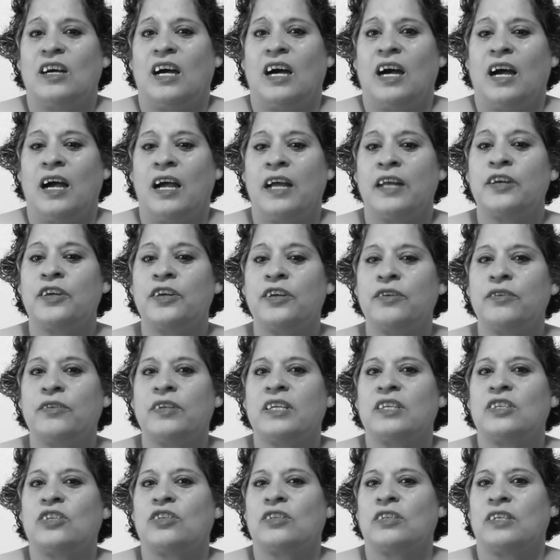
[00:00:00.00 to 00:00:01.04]
I knew
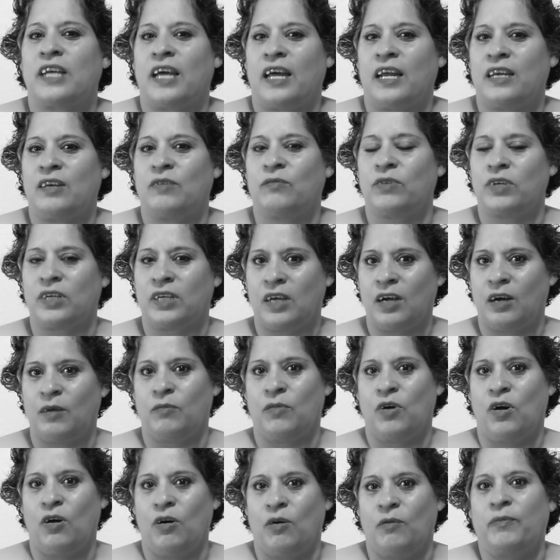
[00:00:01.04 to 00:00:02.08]
that your daddy would come
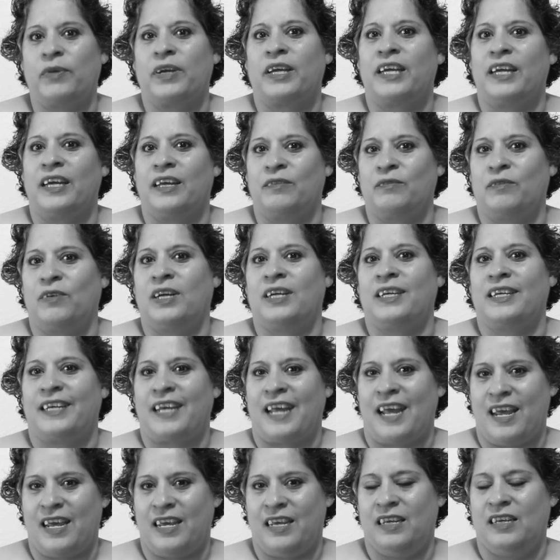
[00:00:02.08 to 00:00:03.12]
home again one
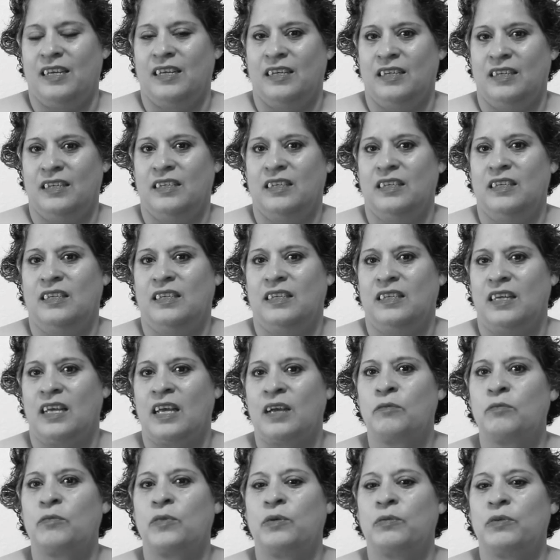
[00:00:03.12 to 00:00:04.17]
day
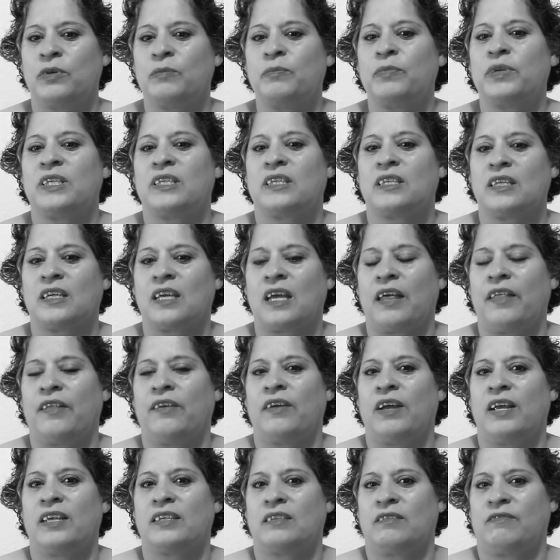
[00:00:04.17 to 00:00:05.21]
and we would be
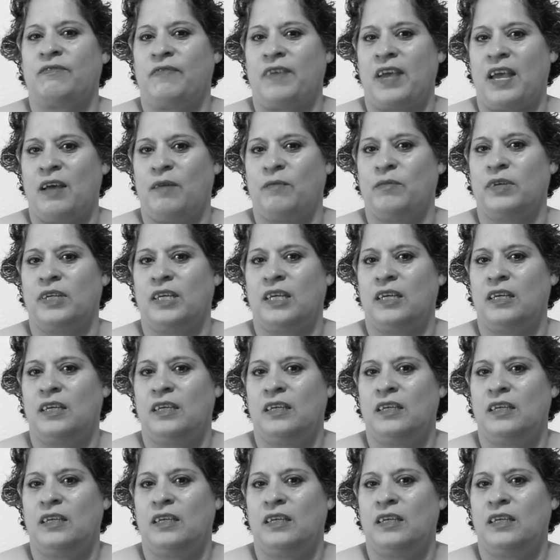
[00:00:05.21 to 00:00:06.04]
together as a family.